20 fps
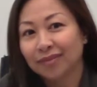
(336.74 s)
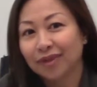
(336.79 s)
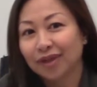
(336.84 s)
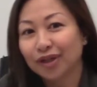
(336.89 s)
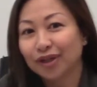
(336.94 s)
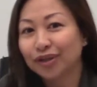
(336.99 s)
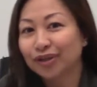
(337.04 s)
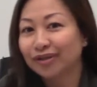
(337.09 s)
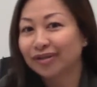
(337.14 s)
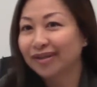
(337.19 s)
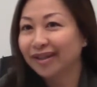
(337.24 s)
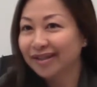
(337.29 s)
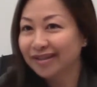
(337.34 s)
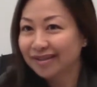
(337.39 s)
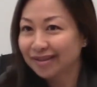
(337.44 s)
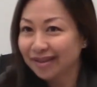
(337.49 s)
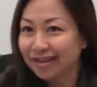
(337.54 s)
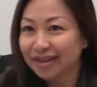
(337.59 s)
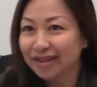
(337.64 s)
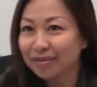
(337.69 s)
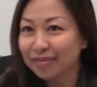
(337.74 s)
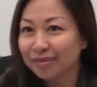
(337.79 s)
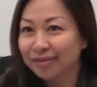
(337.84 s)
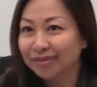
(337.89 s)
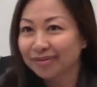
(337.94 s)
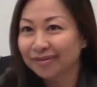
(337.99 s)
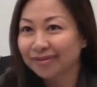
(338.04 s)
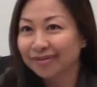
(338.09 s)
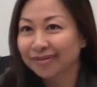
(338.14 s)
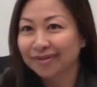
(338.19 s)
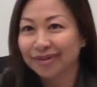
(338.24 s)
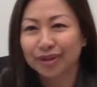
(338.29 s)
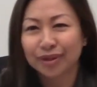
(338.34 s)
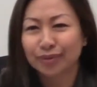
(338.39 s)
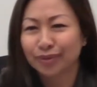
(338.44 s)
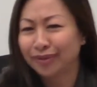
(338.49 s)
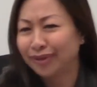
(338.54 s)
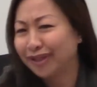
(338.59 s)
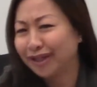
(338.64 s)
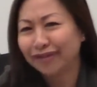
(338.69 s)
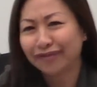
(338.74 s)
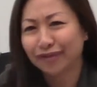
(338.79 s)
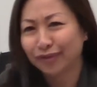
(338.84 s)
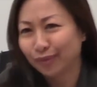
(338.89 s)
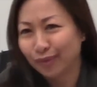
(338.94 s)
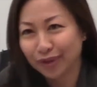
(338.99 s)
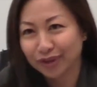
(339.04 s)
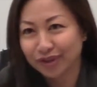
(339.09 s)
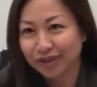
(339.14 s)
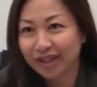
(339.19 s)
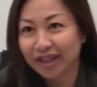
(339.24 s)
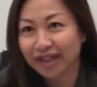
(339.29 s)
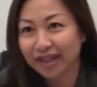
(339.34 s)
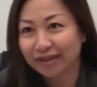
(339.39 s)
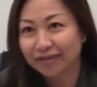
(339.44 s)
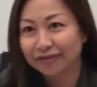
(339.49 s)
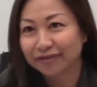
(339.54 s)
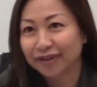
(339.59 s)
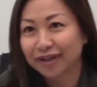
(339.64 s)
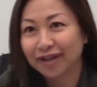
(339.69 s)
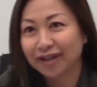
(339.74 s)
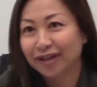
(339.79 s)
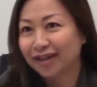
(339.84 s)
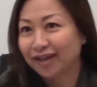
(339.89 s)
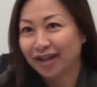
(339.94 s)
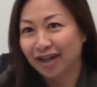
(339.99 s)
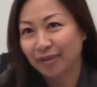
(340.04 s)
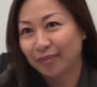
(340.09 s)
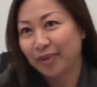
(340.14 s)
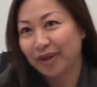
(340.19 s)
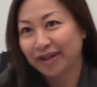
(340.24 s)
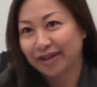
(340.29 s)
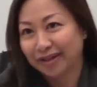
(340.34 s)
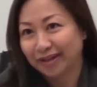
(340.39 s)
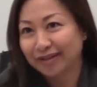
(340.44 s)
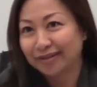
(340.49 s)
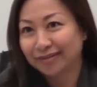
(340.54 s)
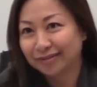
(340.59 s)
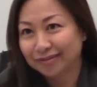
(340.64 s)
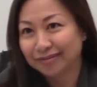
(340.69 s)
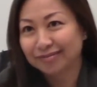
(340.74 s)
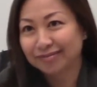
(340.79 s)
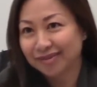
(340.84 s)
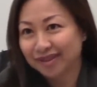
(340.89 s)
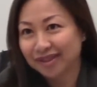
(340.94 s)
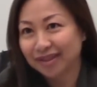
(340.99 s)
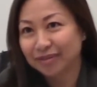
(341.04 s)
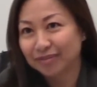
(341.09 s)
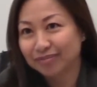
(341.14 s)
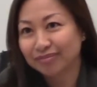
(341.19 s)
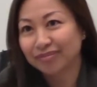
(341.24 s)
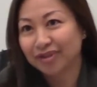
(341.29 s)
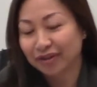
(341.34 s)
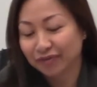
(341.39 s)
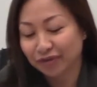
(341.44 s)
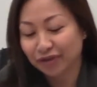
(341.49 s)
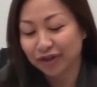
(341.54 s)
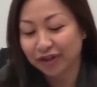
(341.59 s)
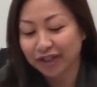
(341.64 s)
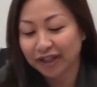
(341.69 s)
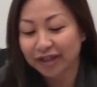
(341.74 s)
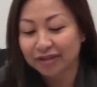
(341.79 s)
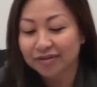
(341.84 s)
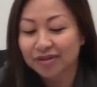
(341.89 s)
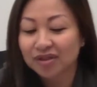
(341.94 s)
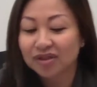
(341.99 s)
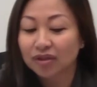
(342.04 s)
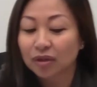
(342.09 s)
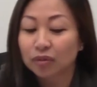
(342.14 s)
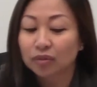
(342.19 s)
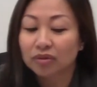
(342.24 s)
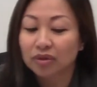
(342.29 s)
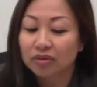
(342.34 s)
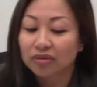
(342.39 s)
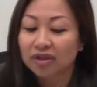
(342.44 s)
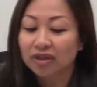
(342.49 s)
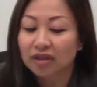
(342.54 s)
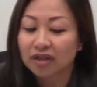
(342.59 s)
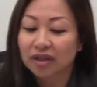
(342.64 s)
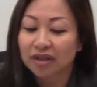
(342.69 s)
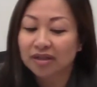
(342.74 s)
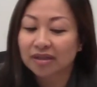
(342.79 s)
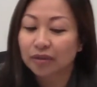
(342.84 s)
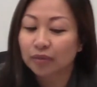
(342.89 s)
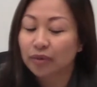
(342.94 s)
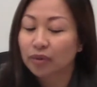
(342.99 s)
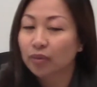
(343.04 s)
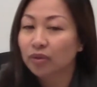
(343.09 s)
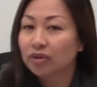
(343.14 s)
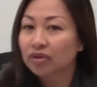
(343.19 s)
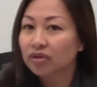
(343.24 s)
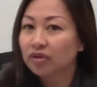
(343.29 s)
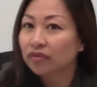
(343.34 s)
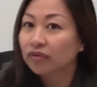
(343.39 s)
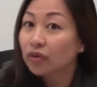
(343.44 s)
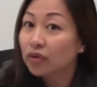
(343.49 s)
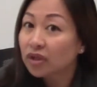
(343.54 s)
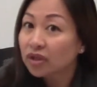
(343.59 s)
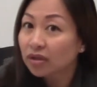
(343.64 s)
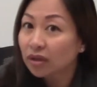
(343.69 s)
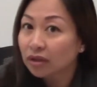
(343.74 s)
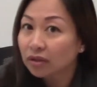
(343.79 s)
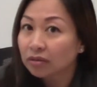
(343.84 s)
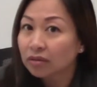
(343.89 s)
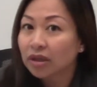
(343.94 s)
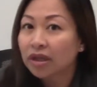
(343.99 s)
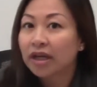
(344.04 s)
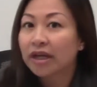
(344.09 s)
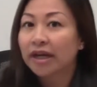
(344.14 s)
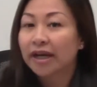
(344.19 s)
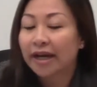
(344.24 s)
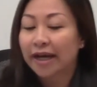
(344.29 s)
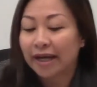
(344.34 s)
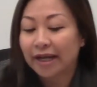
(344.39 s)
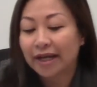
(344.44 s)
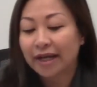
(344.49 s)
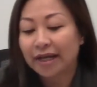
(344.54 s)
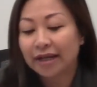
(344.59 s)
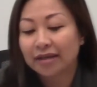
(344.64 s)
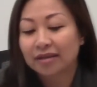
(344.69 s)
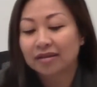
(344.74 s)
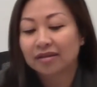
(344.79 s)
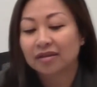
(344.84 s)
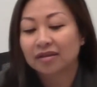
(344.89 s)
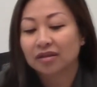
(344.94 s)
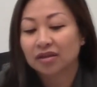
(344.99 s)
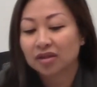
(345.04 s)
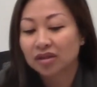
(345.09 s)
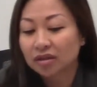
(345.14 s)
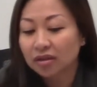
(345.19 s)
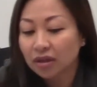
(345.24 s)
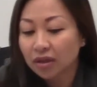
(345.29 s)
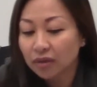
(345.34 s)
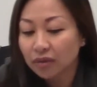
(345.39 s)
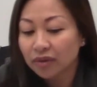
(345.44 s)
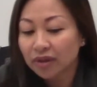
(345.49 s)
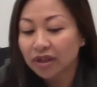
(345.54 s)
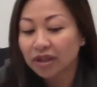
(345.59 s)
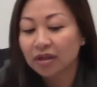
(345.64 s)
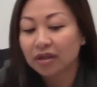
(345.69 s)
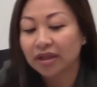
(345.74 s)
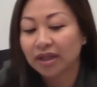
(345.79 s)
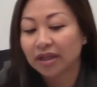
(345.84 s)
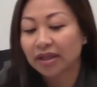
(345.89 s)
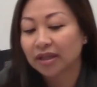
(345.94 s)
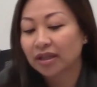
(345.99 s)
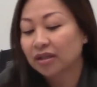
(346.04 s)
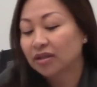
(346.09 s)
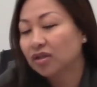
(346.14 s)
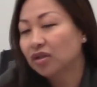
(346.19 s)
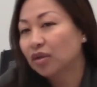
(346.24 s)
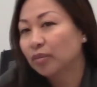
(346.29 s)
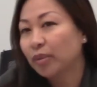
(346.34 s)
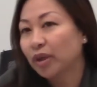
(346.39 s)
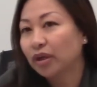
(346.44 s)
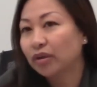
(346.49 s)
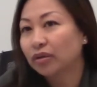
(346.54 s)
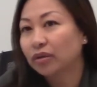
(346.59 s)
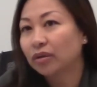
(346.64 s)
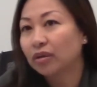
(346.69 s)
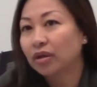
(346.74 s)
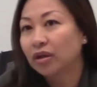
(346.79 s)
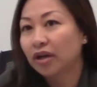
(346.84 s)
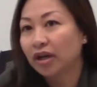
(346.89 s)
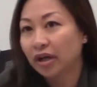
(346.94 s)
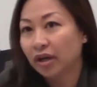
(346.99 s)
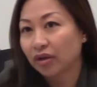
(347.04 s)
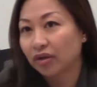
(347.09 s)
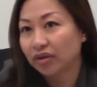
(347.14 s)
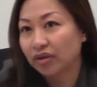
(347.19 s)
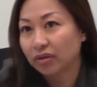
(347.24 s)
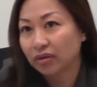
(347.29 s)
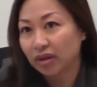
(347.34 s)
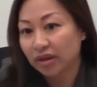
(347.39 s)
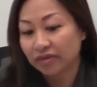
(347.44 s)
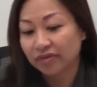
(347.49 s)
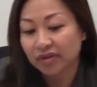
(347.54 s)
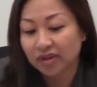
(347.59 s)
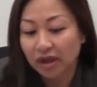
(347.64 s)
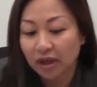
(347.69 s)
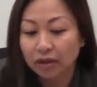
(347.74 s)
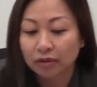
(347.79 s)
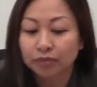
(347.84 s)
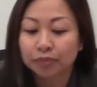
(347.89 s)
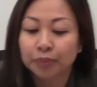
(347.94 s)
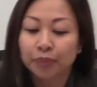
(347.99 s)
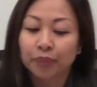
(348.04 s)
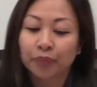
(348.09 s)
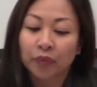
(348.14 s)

a good night's sleep, you will never want to have a bad night's sleep ever again. So those are the things that we want to focus on, and hence slowly getting into a better, healthier lifestyle.